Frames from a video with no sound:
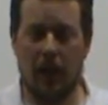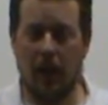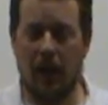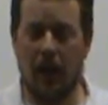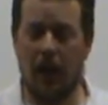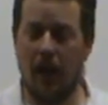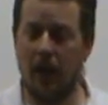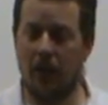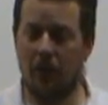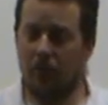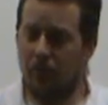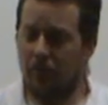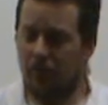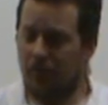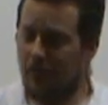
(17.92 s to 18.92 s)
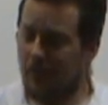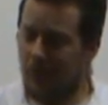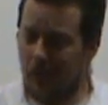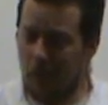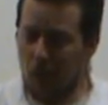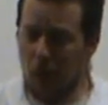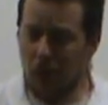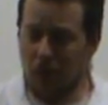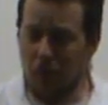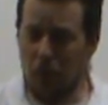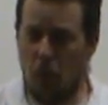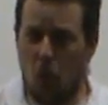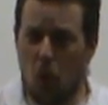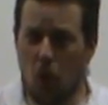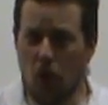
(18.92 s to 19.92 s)
And the most
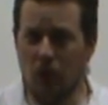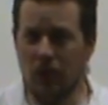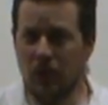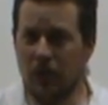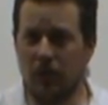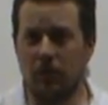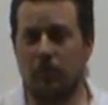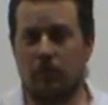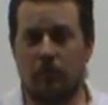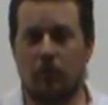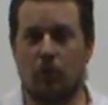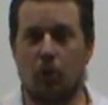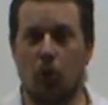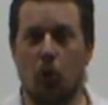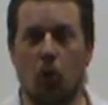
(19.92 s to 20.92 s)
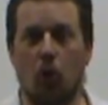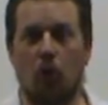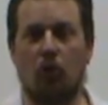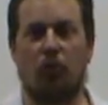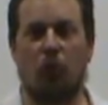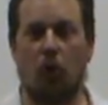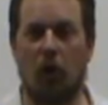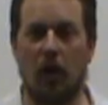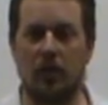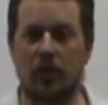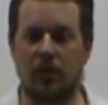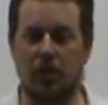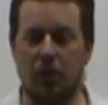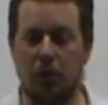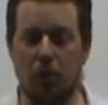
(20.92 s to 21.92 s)
important tool for
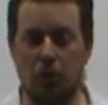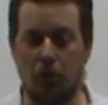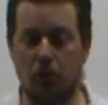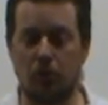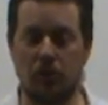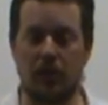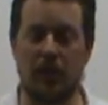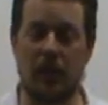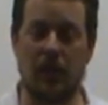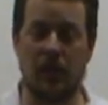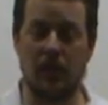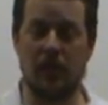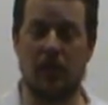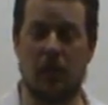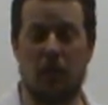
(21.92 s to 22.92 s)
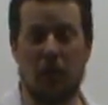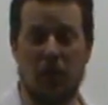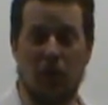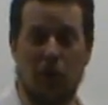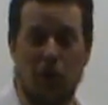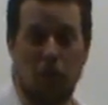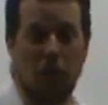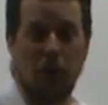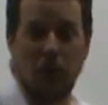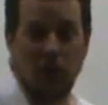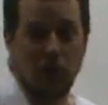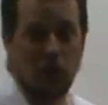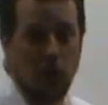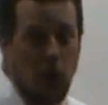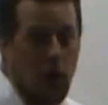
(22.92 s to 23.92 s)
us to use is something called
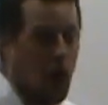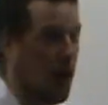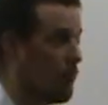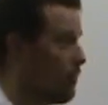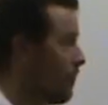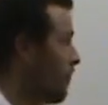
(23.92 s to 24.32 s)
Beer's law.